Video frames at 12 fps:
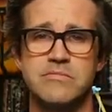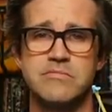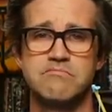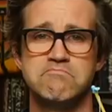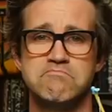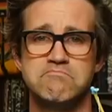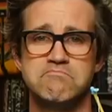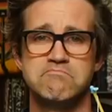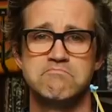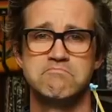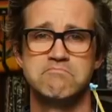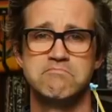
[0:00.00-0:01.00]

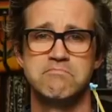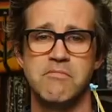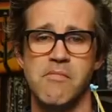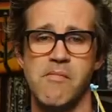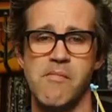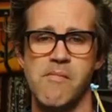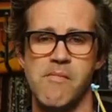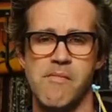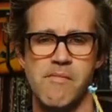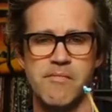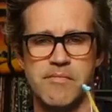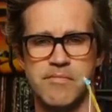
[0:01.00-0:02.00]

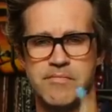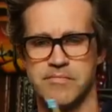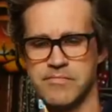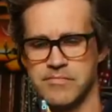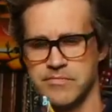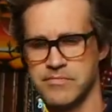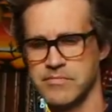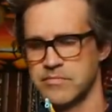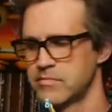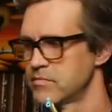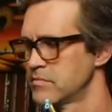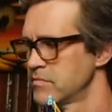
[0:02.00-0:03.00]

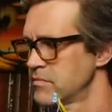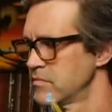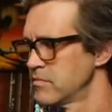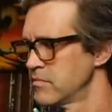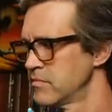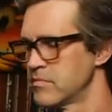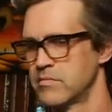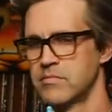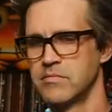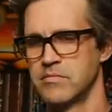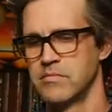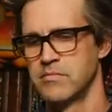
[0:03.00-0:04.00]

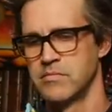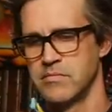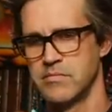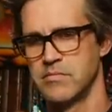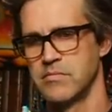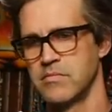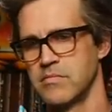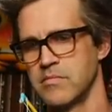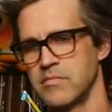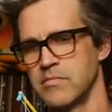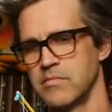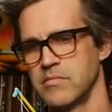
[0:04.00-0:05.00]

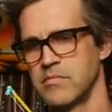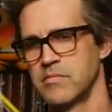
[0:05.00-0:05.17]
(silent)